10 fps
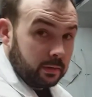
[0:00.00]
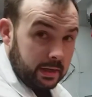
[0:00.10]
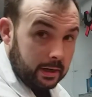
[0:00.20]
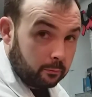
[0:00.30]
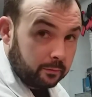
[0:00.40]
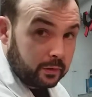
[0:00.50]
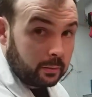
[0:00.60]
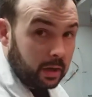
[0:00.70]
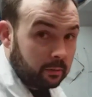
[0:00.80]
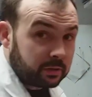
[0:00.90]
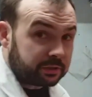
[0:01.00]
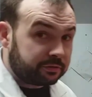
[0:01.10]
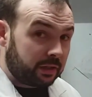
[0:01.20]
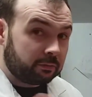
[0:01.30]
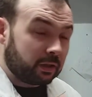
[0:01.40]
Now, for the moment of the
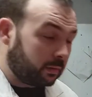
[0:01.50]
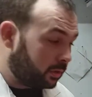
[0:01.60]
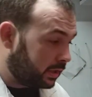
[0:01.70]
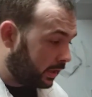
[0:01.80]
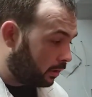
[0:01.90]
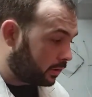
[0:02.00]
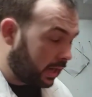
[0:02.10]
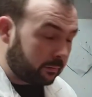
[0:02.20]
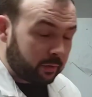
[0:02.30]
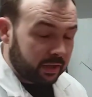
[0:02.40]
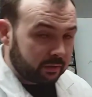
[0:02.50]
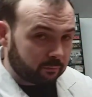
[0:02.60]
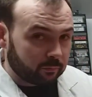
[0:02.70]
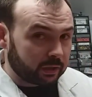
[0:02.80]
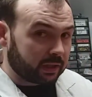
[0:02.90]
truth, I'll bring the old camera in and
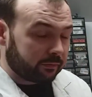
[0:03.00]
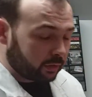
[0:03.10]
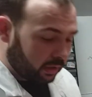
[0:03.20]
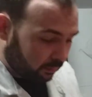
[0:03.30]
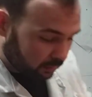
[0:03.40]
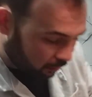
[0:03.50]
you know, close